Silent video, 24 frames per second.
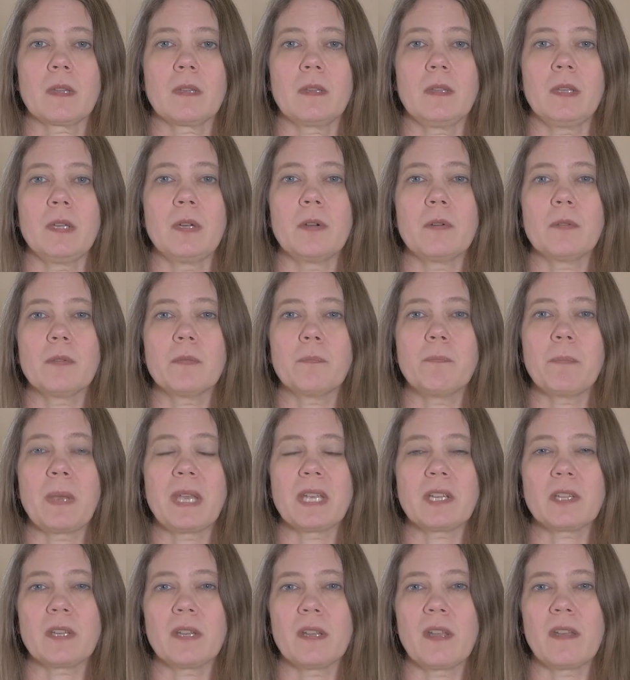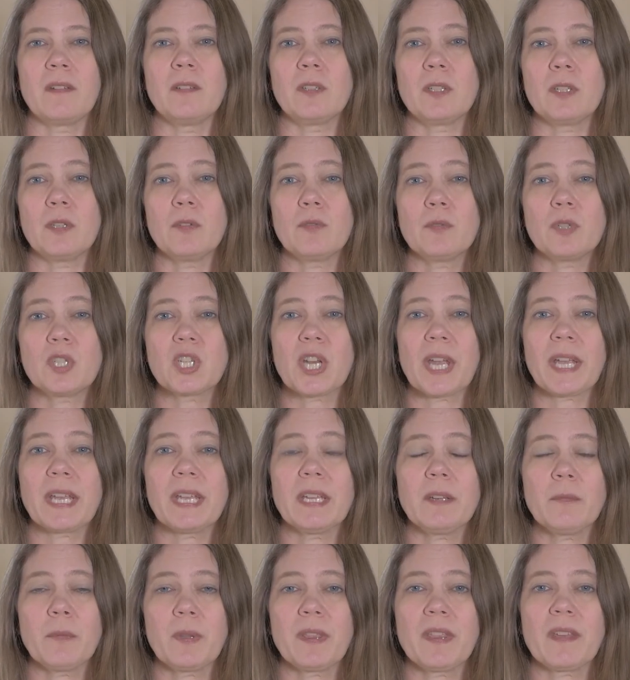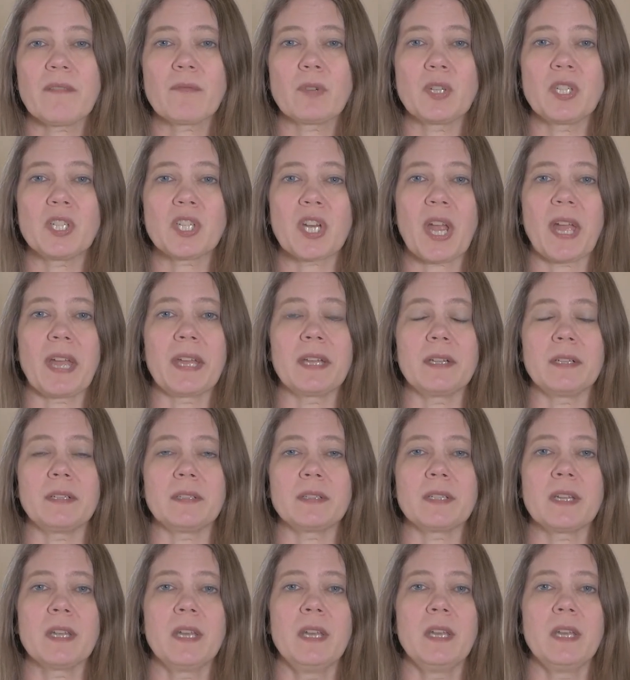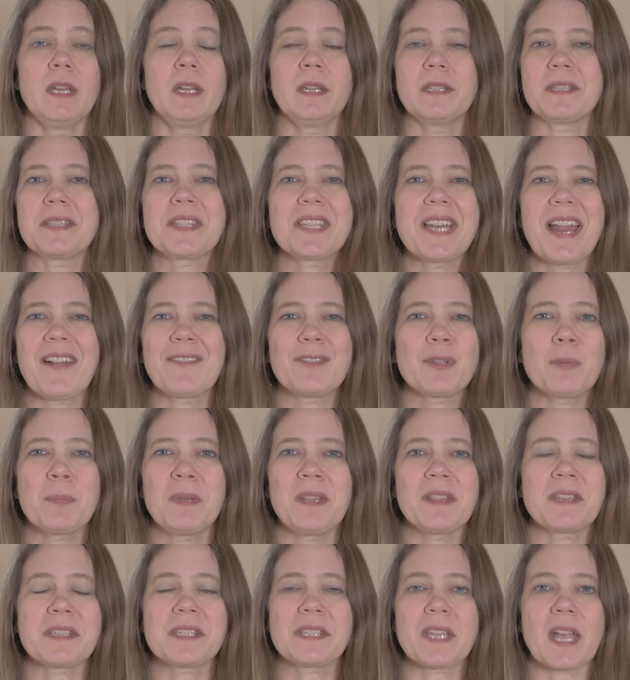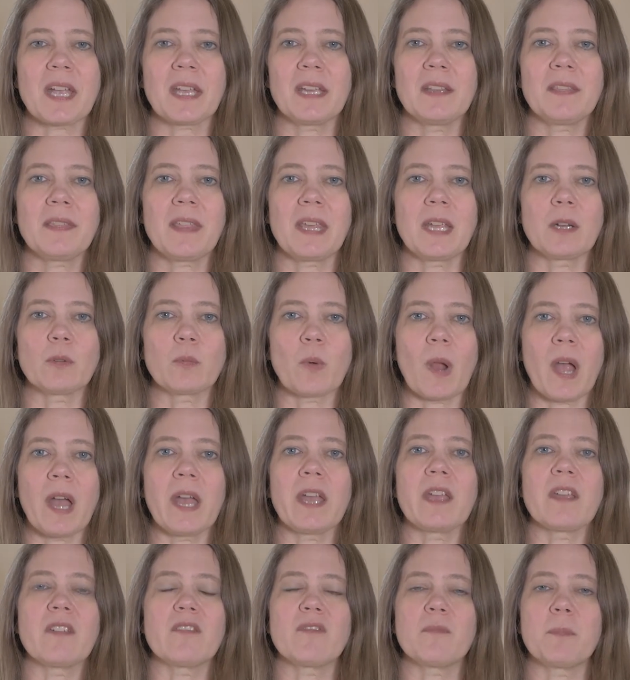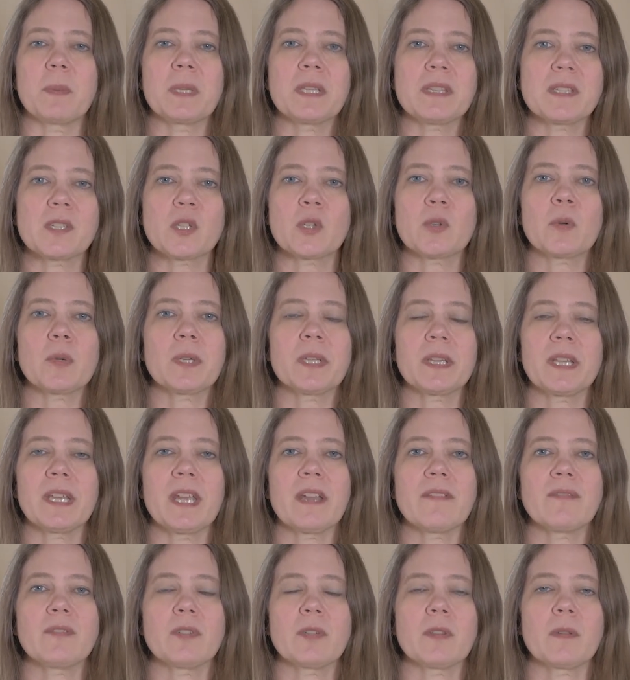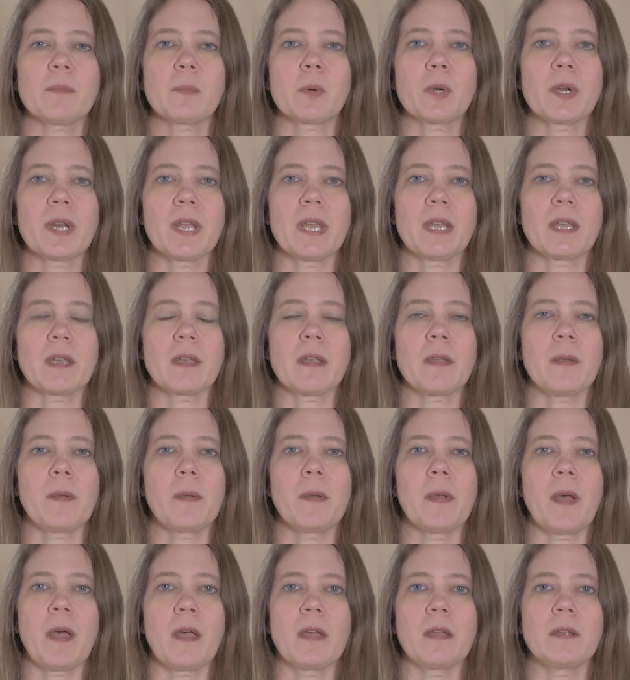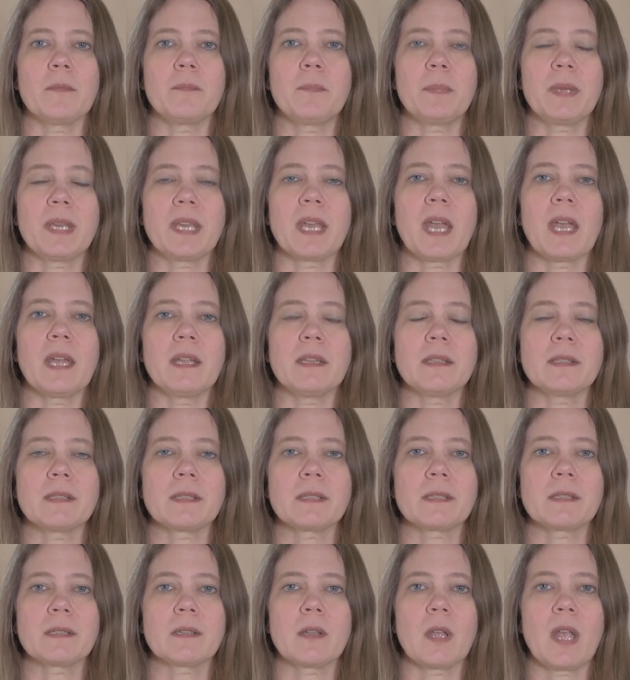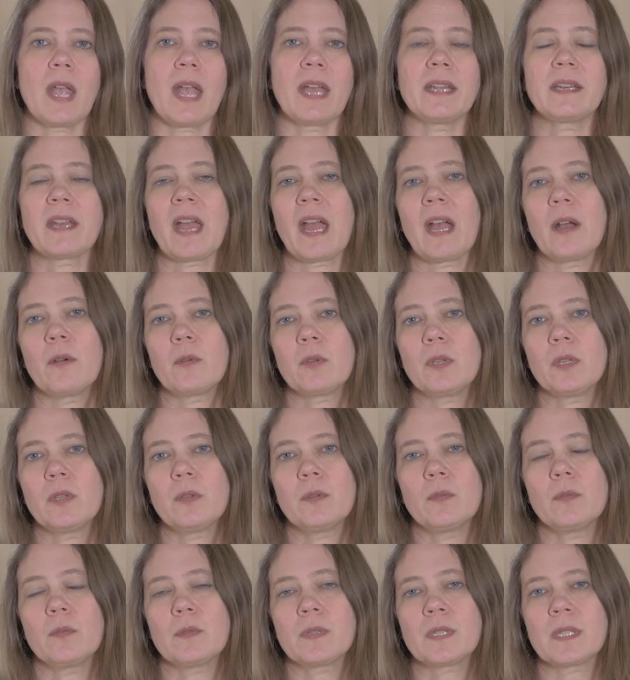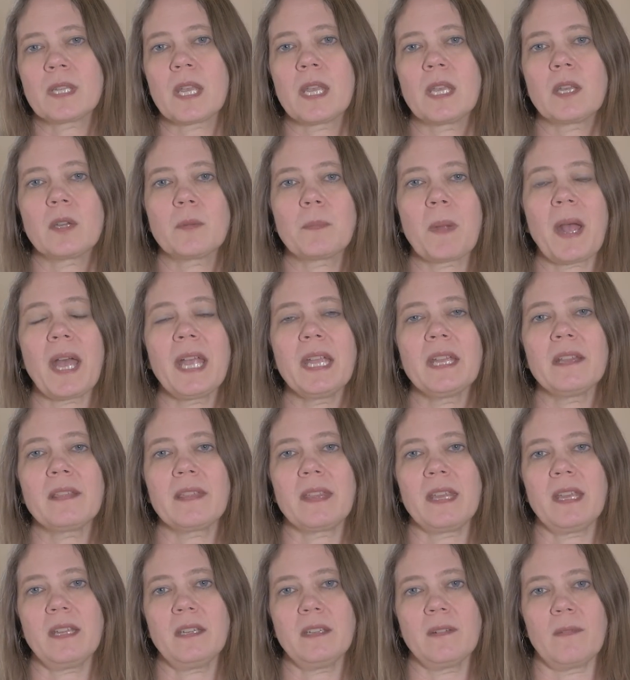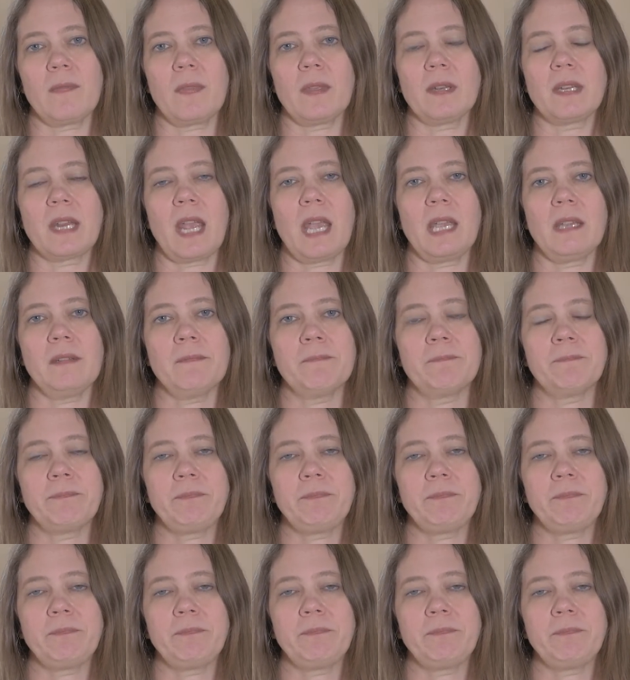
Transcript: You know, do you check in with every child? Doesn't have to be the second they arrive, but shortly after the morning begins, and how you say goodbye at the end of the day.